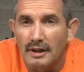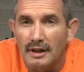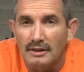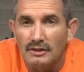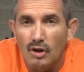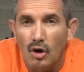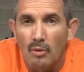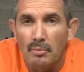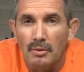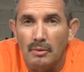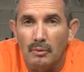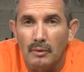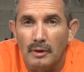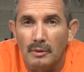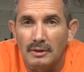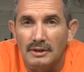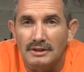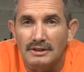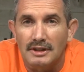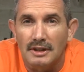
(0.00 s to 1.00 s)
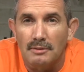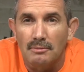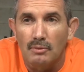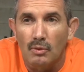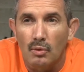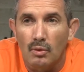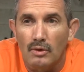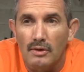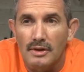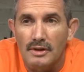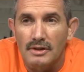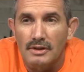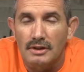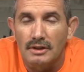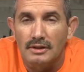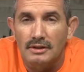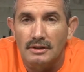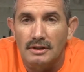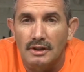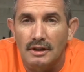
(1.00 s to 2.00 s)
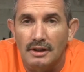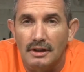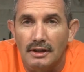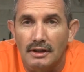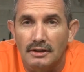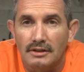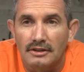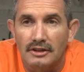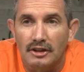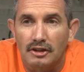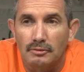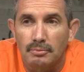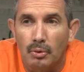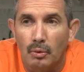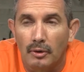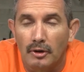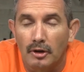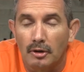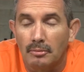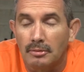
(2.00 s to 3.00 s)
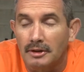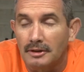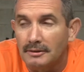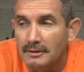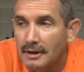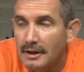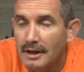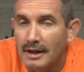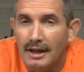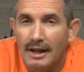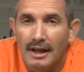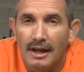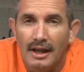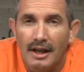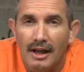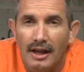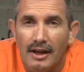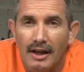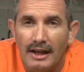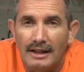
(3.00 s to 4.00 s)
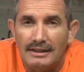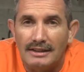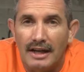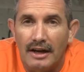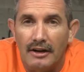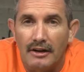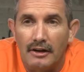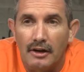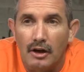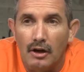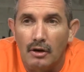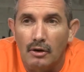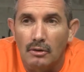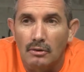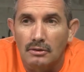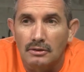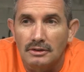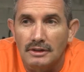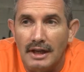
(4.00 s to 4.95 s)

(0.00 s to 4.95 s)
I was hoping we would see more than just the 6-pointer, but that's how it goes.